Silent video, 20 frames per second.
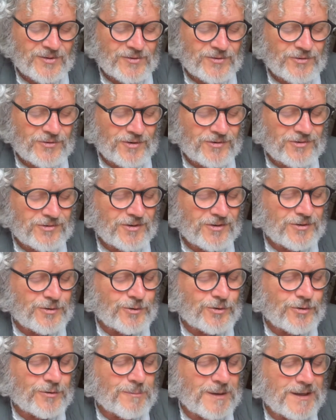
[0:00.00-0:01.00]
Just so you
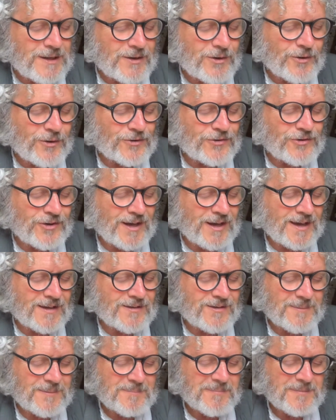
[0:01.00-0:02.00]
can make
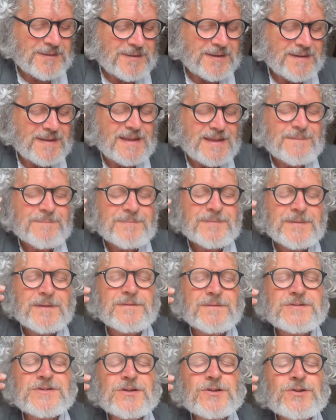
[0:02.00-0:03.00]
contact,
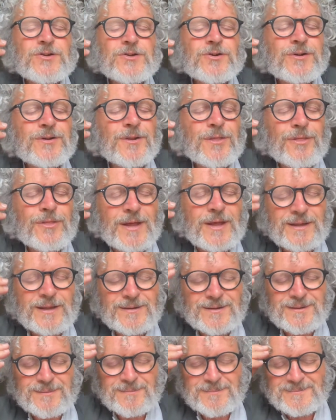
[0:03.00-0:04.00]
so you can thank
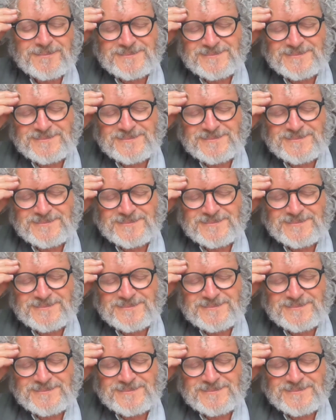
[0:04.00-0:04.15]
them.